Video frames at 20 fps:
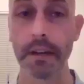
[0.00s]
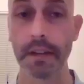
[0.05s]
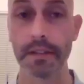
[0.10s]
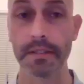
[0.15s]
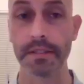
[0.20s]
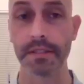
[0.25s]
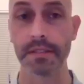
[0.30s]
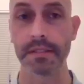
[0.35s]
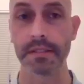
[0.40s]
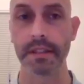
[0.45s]
I
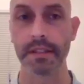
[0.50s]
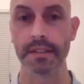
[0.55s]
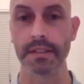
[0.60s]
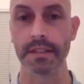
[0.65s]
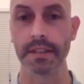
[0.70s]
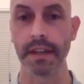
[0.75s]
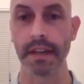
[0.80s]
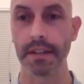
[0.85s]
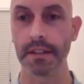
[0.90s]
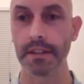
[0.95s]
just like
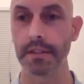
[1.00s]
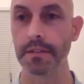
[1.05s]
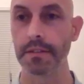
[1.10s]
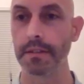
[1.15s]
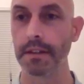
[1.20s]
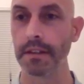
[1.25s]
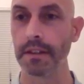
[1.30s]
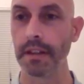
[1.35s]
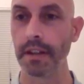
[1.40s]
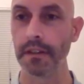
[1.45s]
to echo
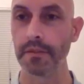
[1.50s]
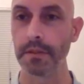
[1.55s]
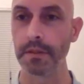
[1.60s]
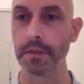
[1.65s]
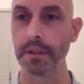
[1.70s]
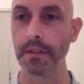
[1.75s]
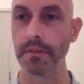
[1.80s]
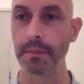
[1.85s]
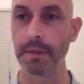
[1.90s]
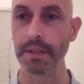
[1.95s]
a lot of
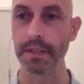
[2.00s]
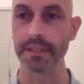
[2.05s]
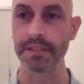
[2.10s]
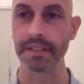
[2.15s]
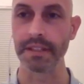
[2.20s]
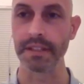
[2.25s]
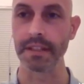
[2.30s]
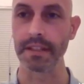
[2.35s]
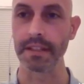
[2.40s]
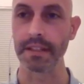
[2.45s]
what everybody's
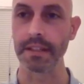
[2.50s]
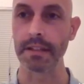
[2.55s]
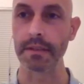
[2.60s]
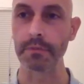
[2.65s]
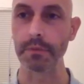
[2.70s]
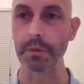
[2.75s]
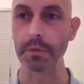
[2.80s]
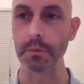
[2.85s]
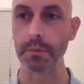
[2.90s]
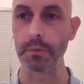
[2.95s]
saying, and
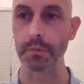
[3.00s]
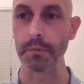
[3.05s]
we,